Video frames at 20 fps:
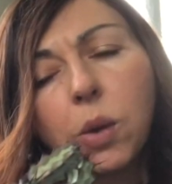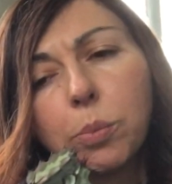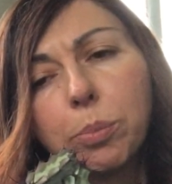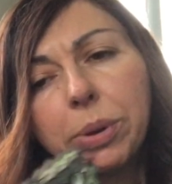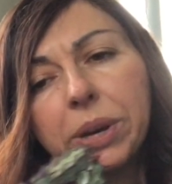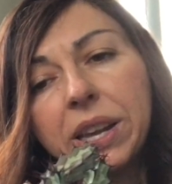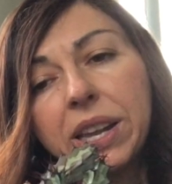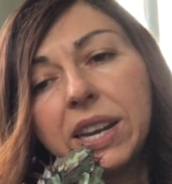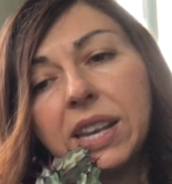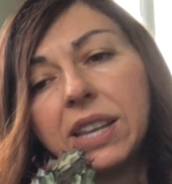
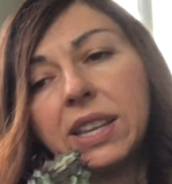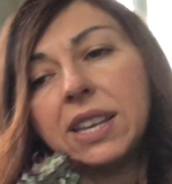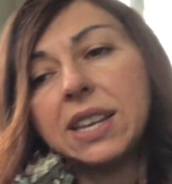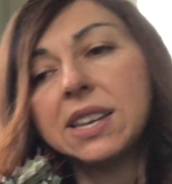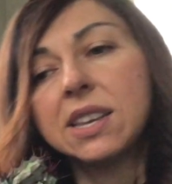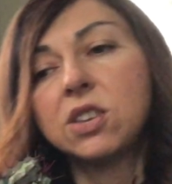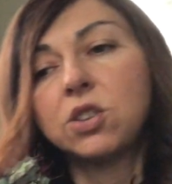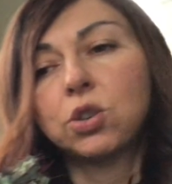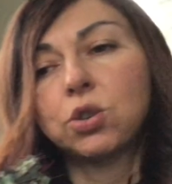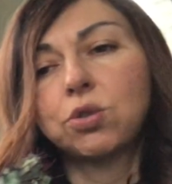but it
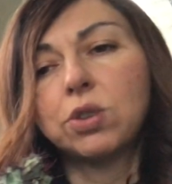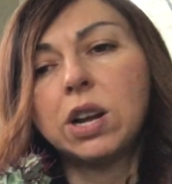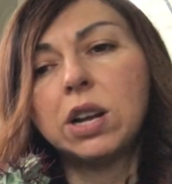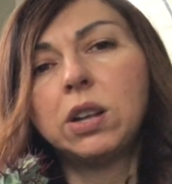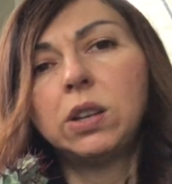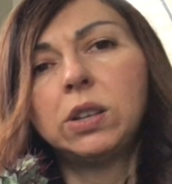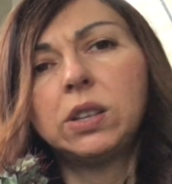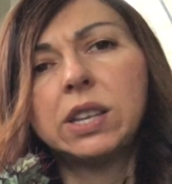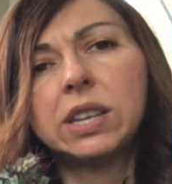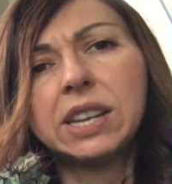has
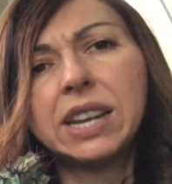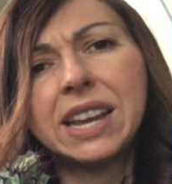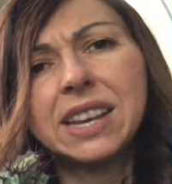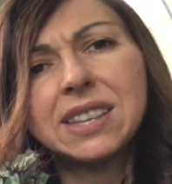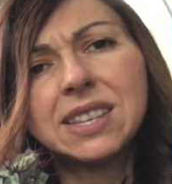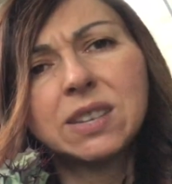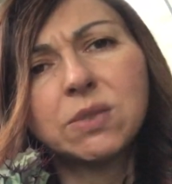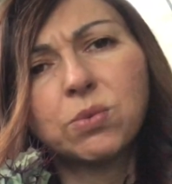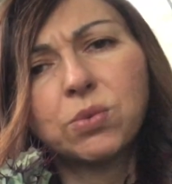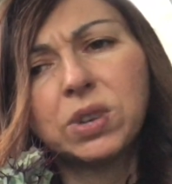struggled and
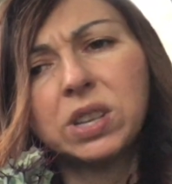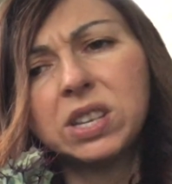had some